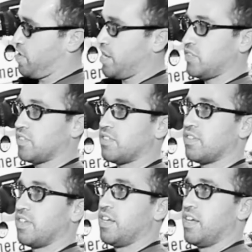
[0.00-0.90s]
nice,
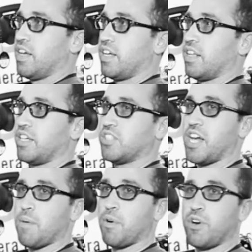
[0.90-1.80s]
nice
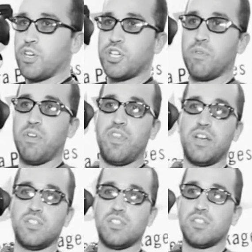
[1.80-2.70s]
camera inertia with
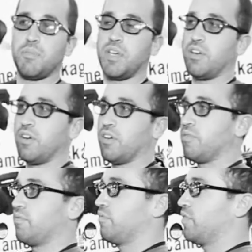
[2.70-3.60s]
this. I mean, you're
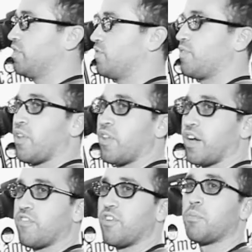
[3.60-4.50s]
it's feeling
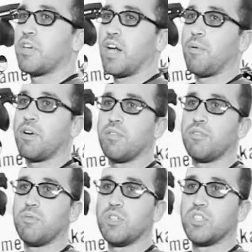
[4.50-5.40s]
like a film
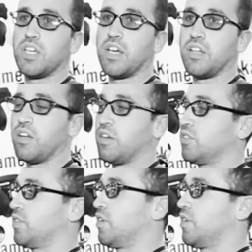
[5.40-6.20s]
camera once again. You know, so.